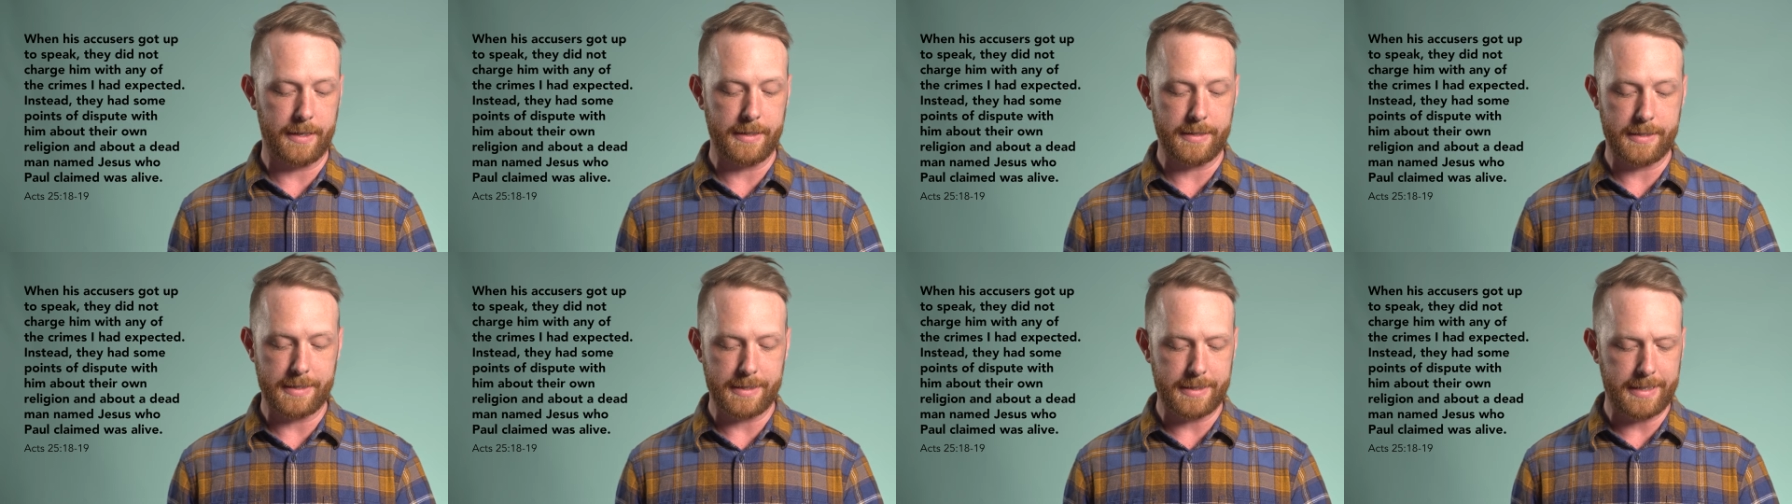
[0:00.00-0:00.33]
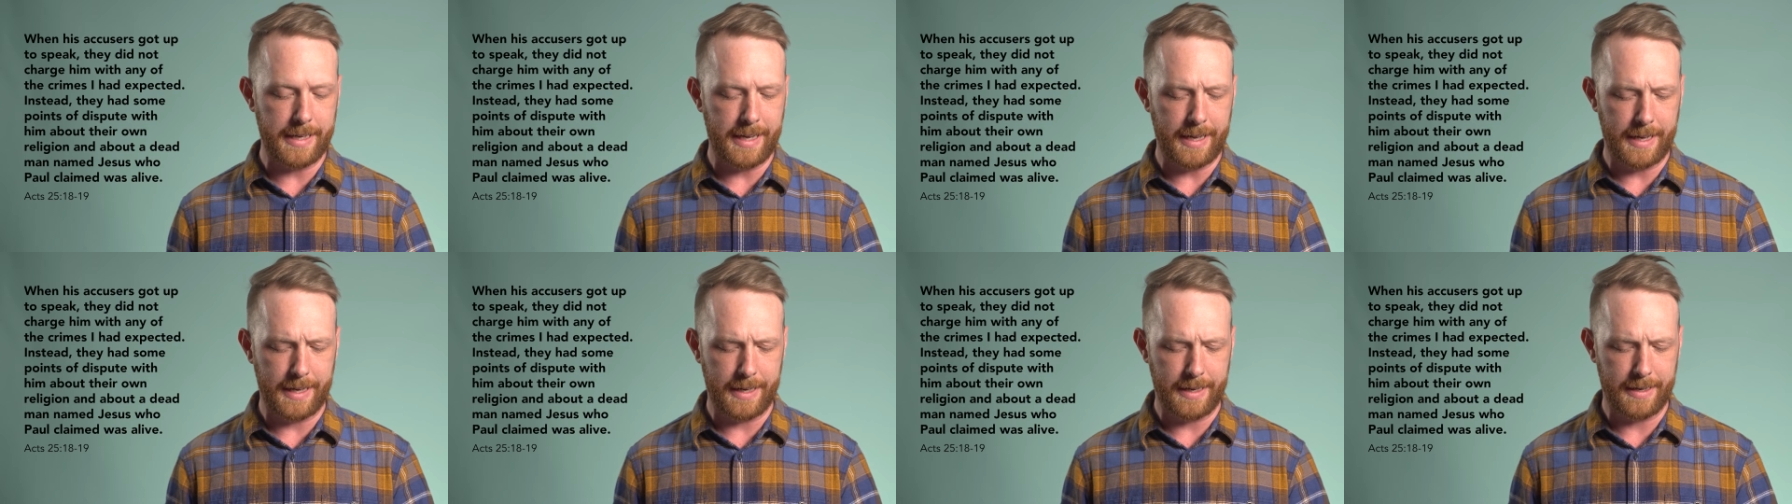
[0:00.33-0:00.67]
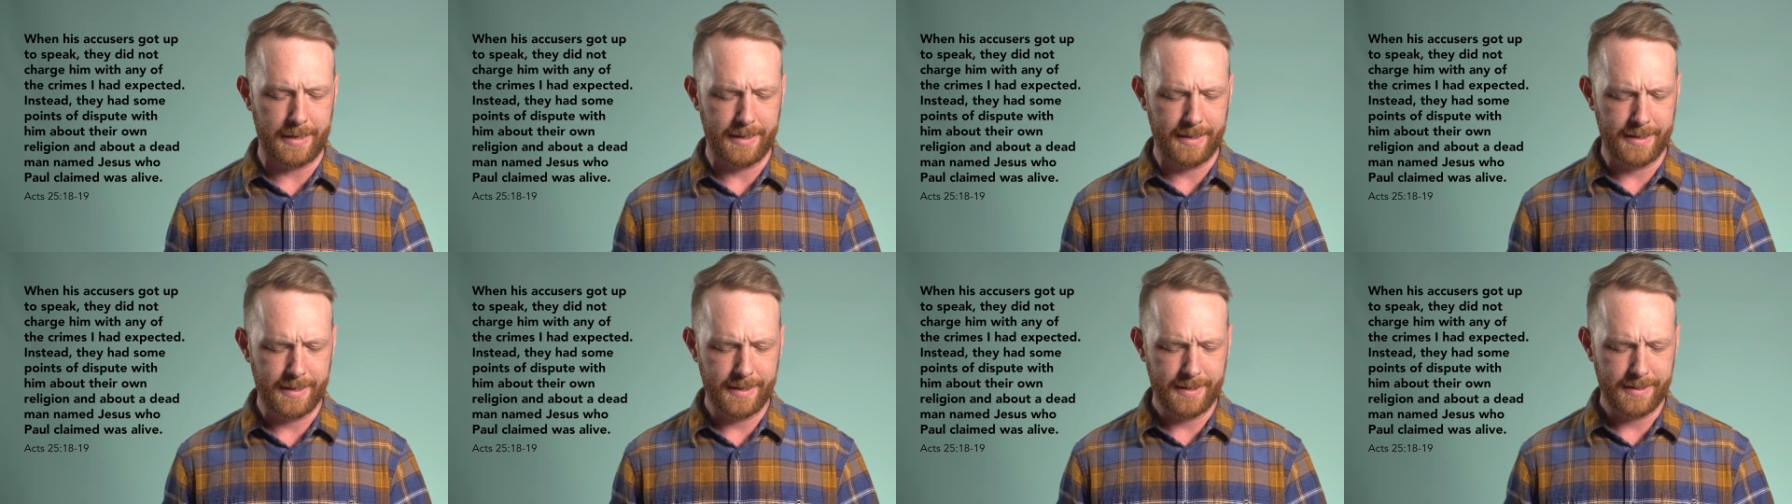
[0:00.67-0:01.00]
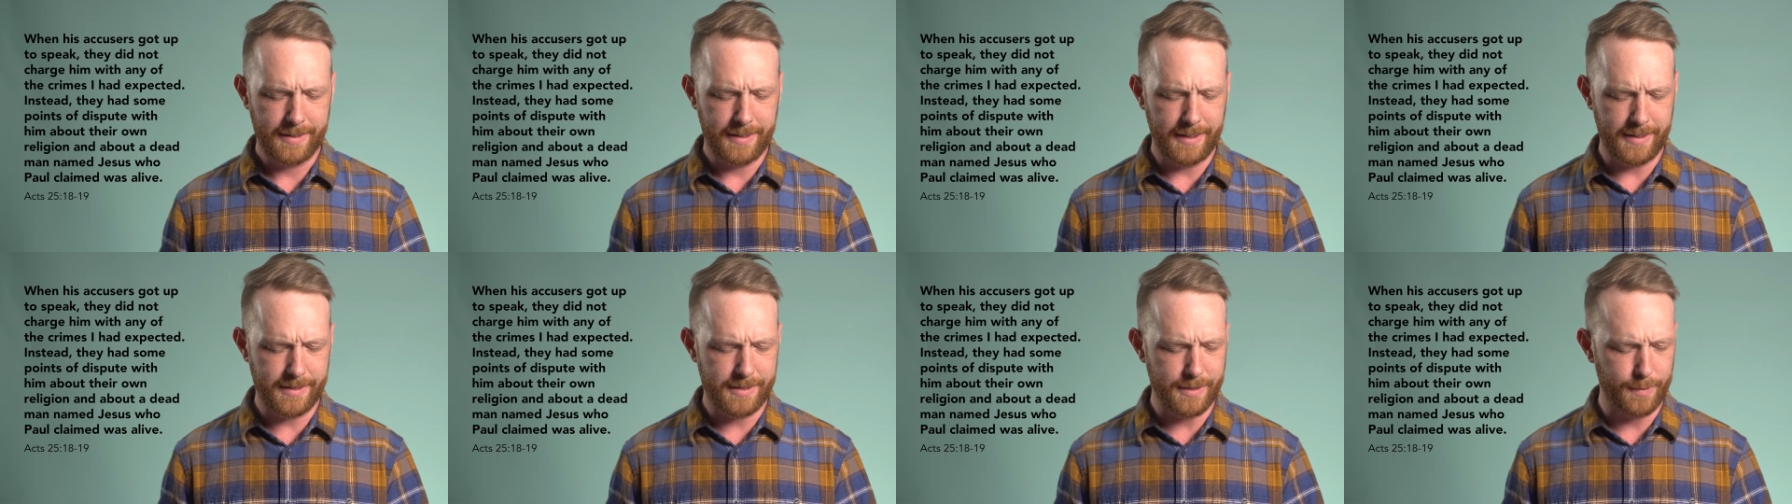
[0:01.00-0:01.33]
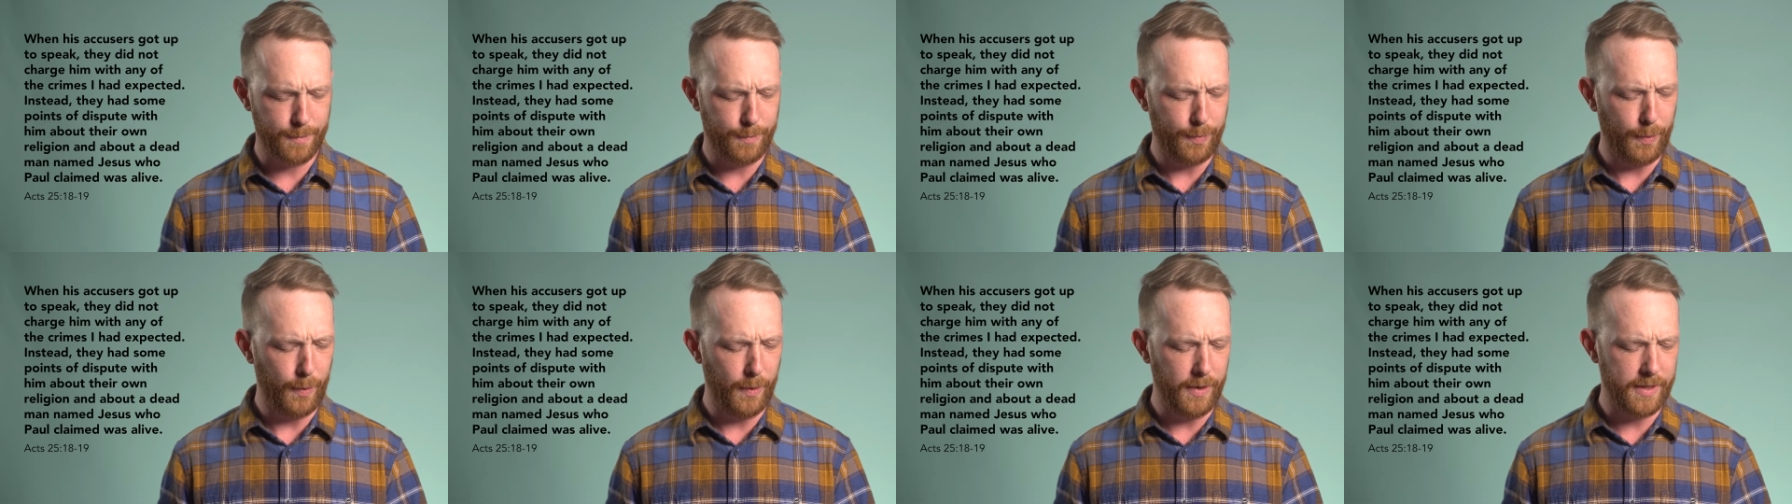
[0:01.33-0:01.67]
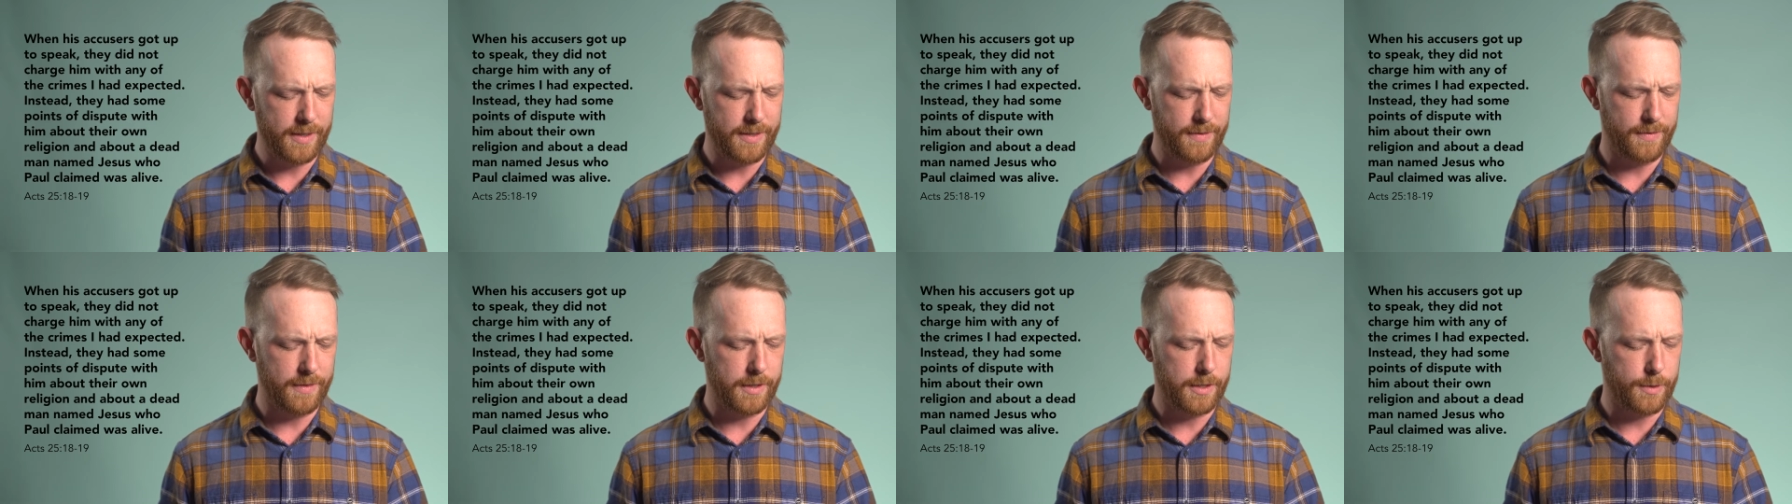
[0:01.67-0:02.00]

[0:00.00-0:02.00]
Instead, they had some points of